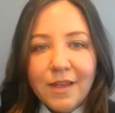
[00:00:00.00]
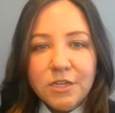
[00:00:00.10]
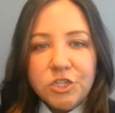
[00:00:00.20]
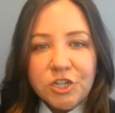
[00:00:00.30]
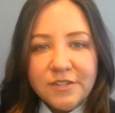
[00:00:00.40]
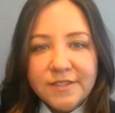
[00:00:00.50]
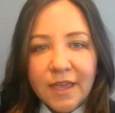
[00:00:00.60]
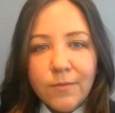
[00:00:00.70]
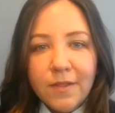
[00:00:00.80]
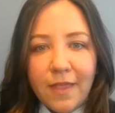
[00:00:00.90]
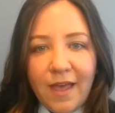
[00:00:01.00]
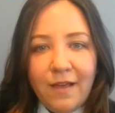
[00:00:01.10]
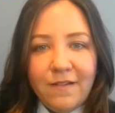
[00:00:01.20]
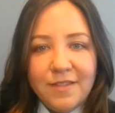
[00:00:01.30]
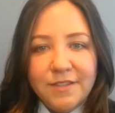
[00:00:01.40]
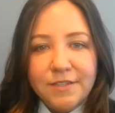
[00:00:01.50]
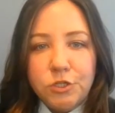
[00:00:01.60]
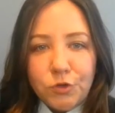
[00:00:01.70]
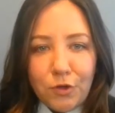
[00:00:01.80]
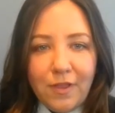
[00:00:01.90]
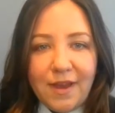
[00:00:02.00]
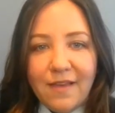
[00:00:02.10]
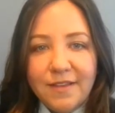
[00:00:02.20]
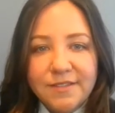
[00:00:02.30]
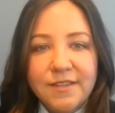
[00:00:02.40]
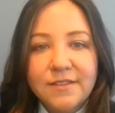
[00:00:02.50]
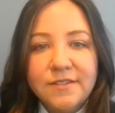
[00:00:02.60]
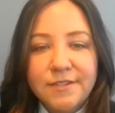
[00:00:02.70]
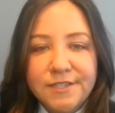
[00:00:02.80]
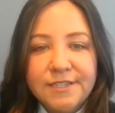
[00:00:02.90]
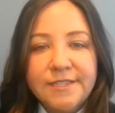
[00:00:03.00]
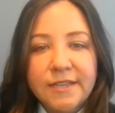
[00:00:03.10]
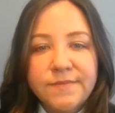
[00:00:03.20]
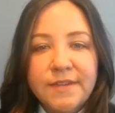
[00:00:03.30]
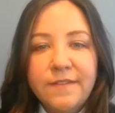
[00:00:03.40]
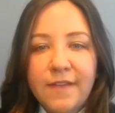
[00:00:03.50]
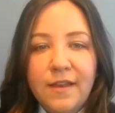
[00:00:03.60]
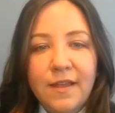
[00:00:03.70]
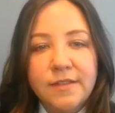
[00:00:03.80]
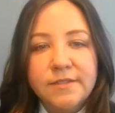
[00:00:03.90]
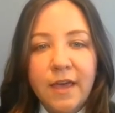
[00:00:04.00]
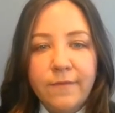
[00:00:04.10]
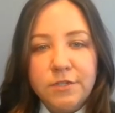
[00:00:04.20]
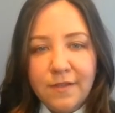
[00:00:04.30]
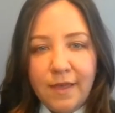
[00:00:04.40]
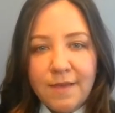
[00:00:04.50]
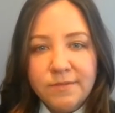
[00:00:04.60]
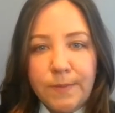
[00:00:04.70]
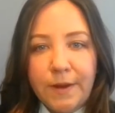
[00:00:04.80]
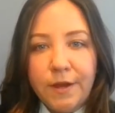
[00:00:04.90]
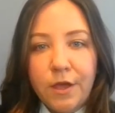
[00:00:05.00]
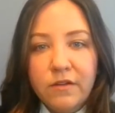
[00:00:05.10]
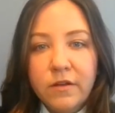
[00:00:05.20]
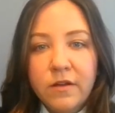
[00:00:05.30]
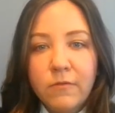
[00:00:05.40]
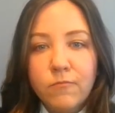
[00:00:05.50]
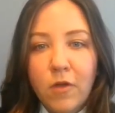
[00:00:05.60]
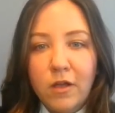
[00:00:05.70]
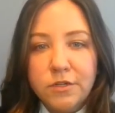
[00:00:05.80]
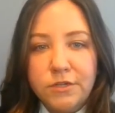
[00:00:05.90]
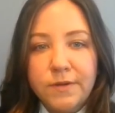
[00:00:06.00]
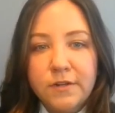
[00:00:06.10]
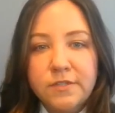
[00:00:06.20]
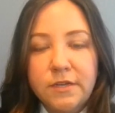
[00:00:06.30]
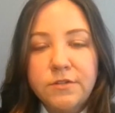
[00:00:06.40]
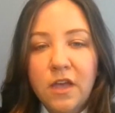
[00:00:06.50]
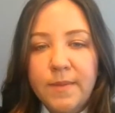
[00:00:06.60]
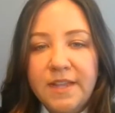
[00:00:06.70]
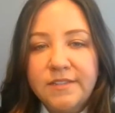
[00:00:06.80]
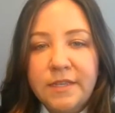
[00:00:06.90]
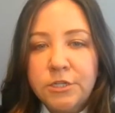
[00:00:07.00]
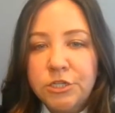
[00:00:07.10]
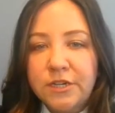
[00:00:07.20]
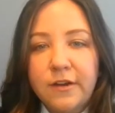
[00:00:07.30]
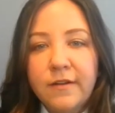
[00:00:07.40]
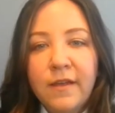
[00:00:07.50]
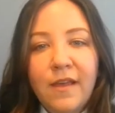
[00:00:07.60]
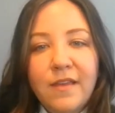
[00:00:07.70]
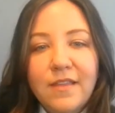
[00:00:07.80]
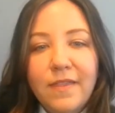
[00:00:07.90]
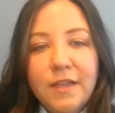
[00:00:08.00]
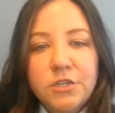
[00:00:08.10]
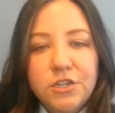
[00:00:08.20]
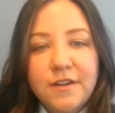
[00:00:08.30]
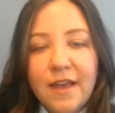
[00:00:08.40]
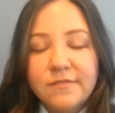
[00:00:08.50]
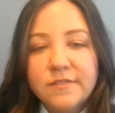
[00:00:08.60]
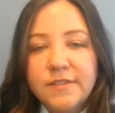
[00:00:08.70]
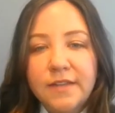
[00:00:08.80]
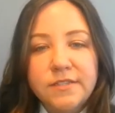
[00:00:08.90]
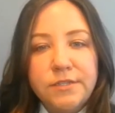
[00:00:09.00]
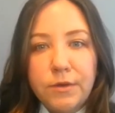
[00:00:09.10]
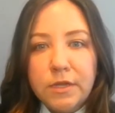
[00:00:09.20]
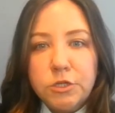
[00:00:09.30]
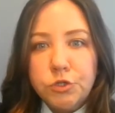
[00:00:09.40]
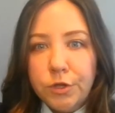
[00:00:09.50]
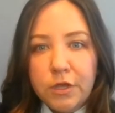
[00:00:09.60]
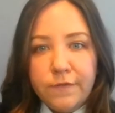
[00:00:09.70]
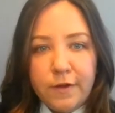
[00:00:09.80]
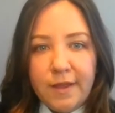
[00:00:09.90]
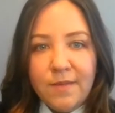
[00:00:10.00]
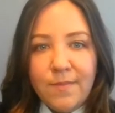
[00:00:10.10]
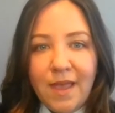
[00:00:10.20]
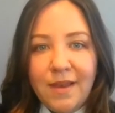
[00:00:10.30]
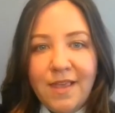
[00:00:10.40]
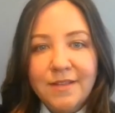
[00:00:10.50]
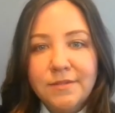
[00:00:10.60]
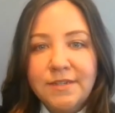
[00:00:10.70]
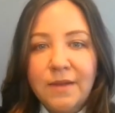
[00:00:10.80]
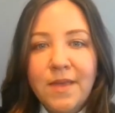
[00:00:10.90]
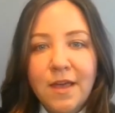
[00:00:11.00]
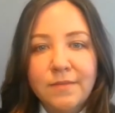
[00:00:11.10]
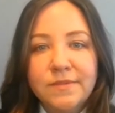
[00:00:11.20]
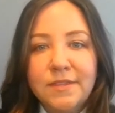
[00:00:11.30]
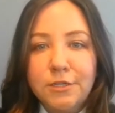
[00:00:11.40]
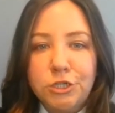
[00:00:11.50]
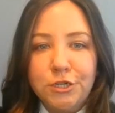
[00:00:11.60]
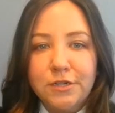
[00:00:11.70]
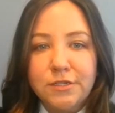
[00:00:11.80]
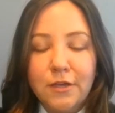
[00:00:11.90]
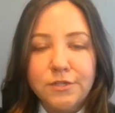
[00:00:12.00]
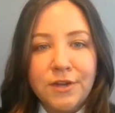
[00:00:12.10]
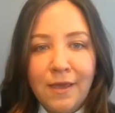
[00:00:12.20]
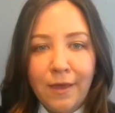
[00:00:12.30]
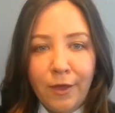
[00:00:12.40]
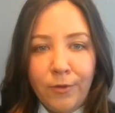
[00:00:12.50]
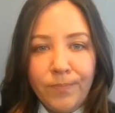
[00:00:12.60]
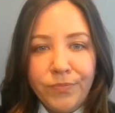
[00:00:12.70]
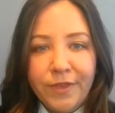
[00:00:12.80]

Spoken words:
Insureds can rely on this control analysis to successfully defend against coverage claims where an owner wrongdoer so dominates the insured that the insured exercises no control over him and he instead becomes the insured's alter ego.